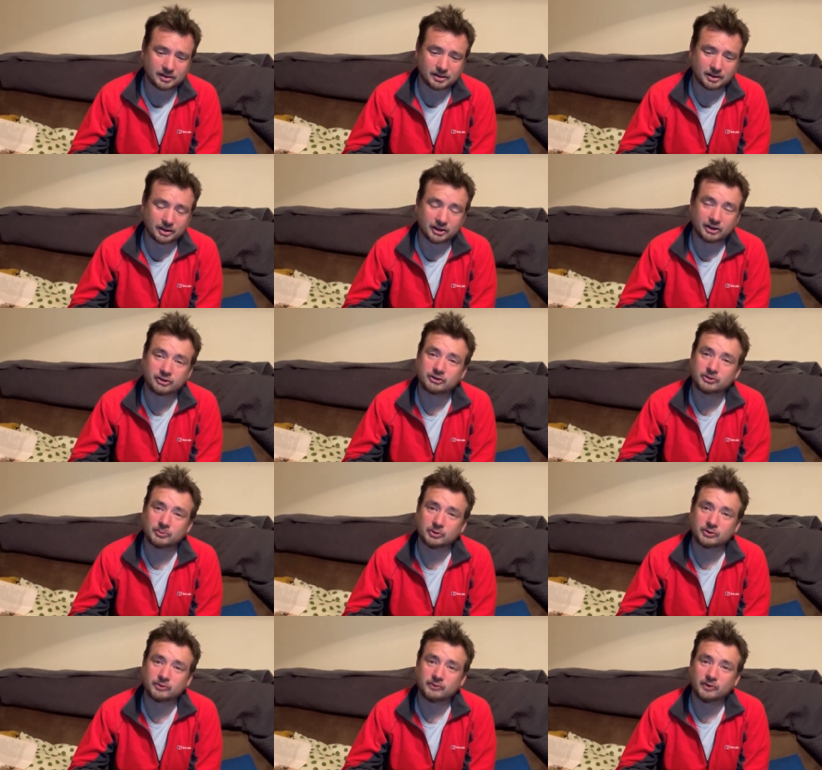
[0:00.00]
And this
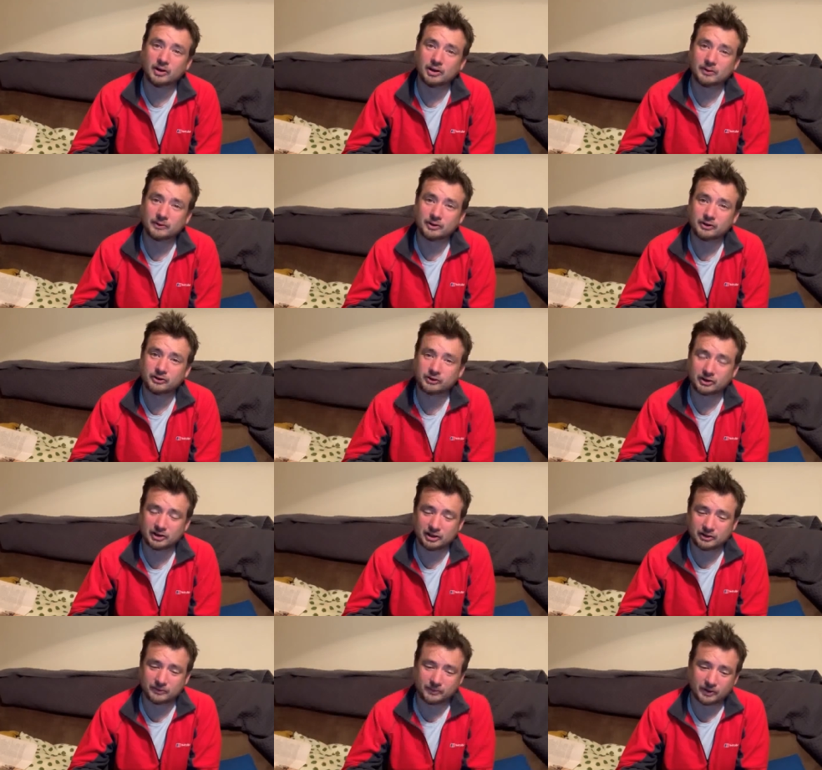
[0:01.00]
was further
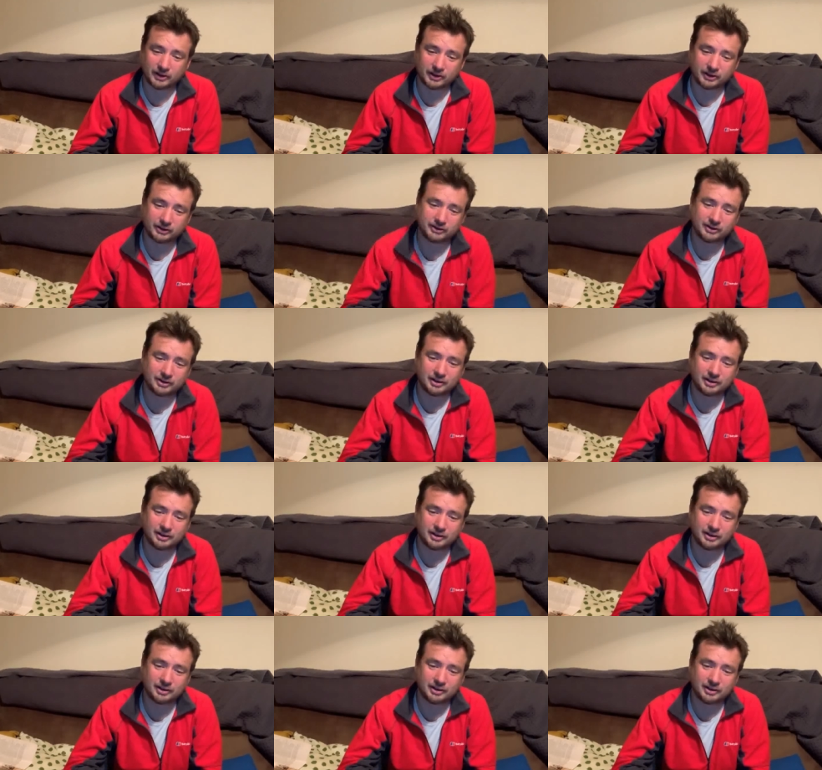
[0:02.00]
solidified